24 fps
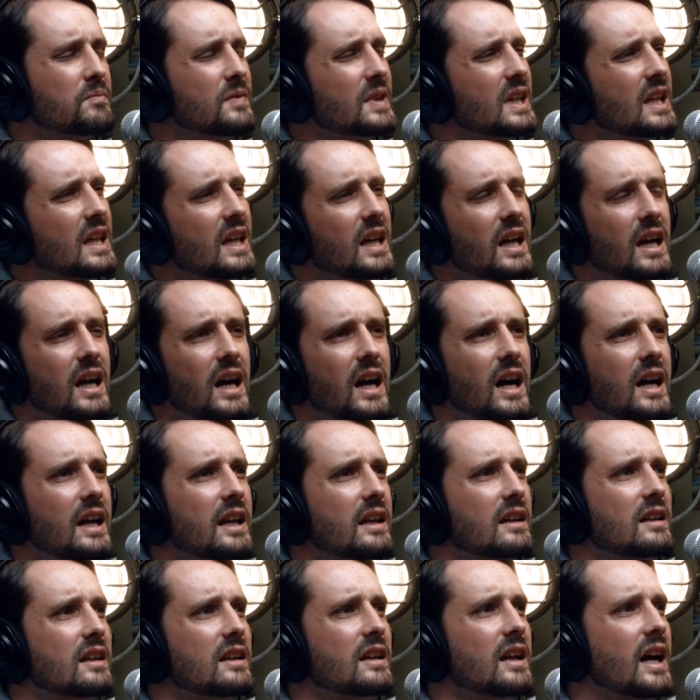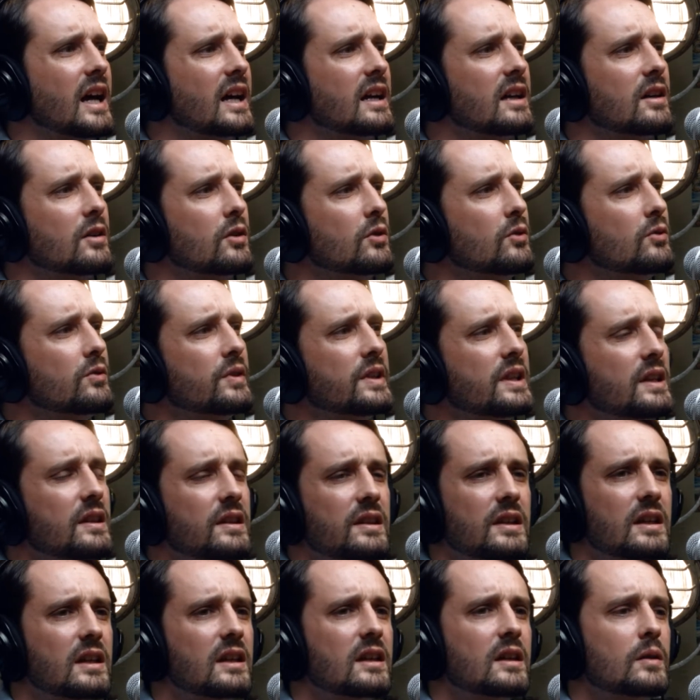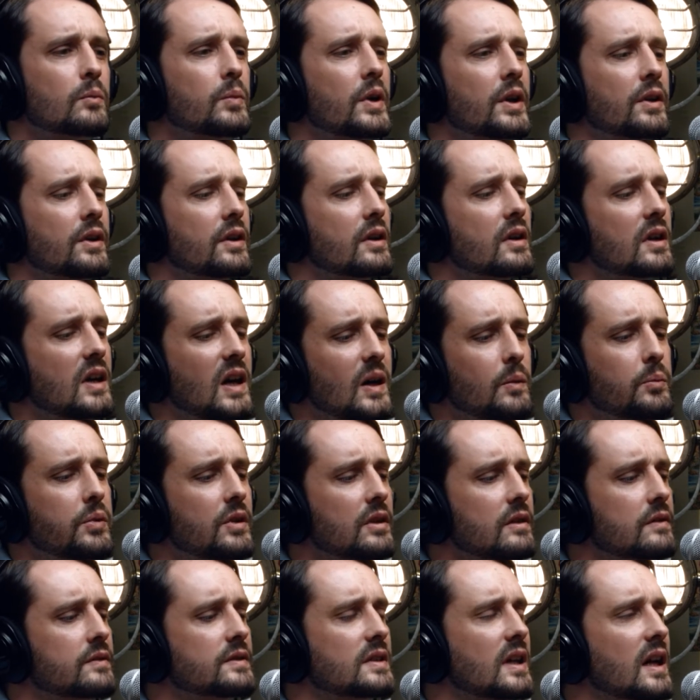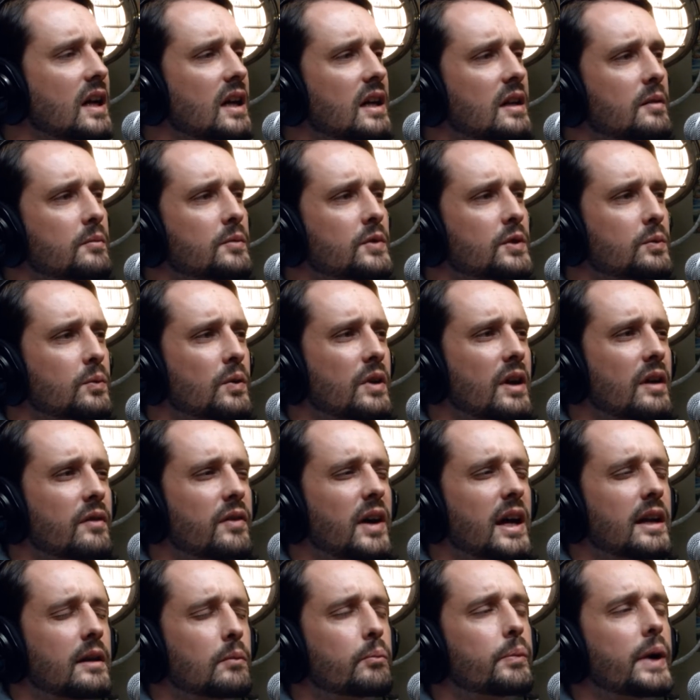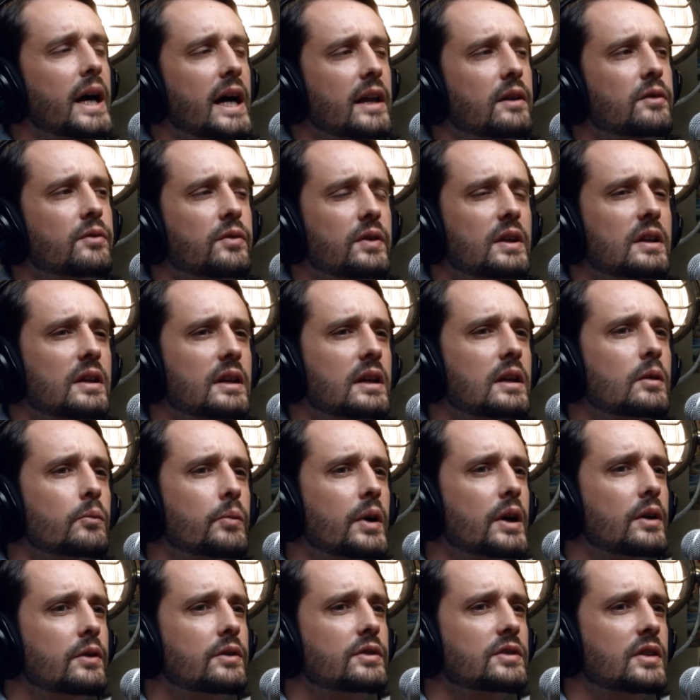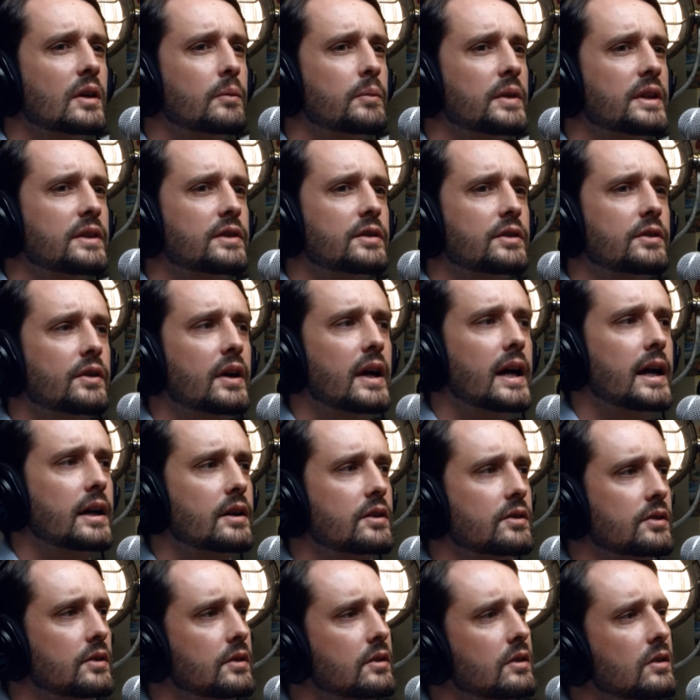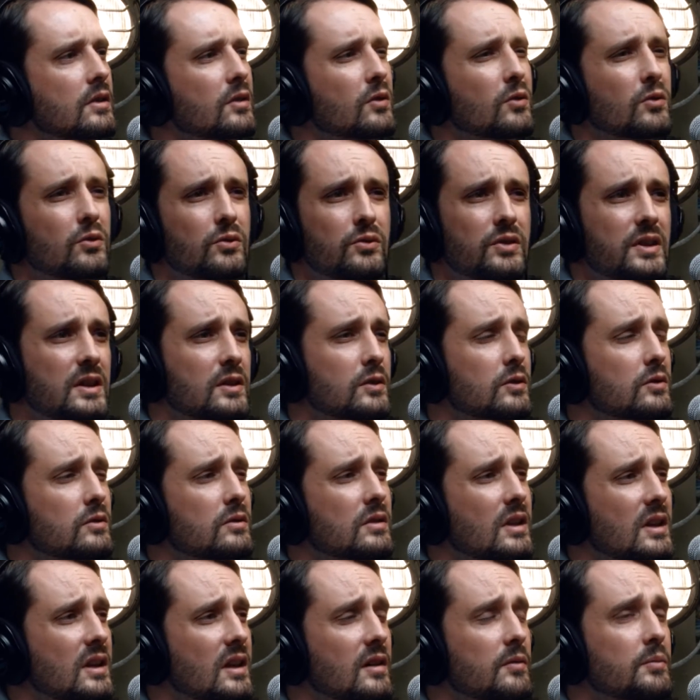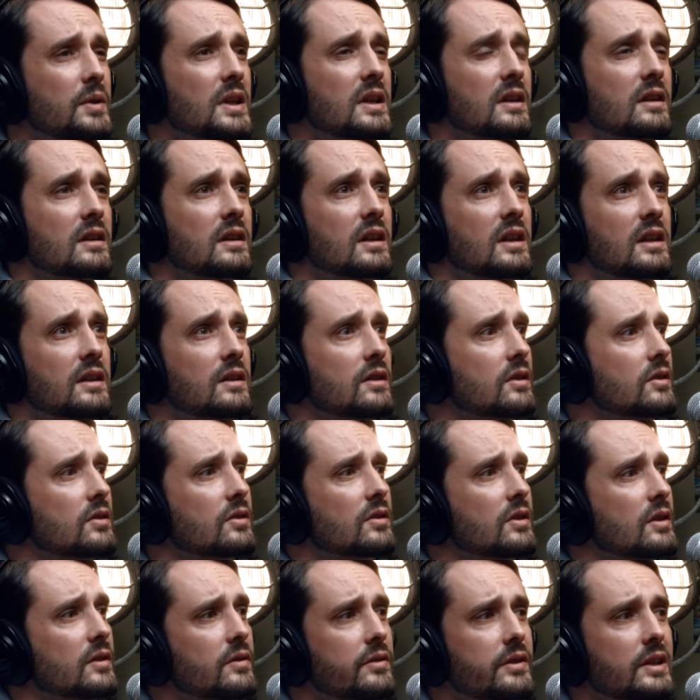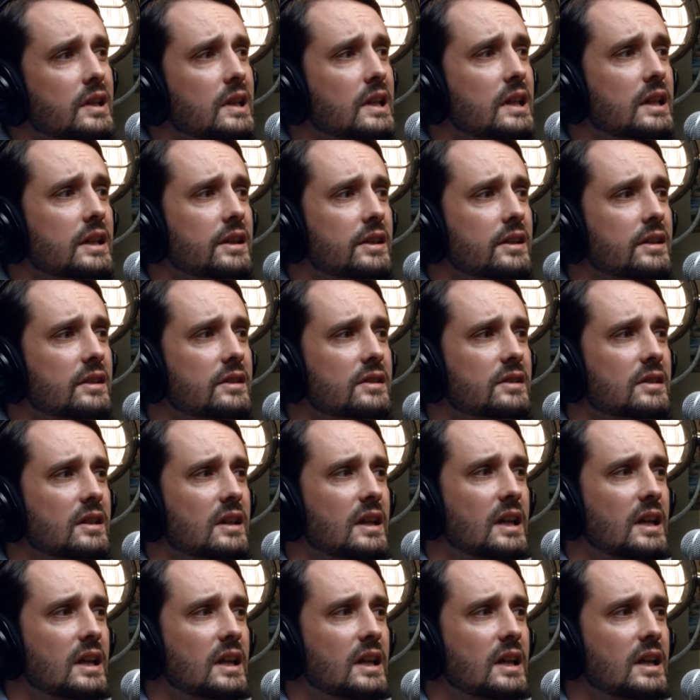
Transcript: Yeah, I can only think about a couple of times where I've had a bad feeling about some interaction. And I've been in the industry for years.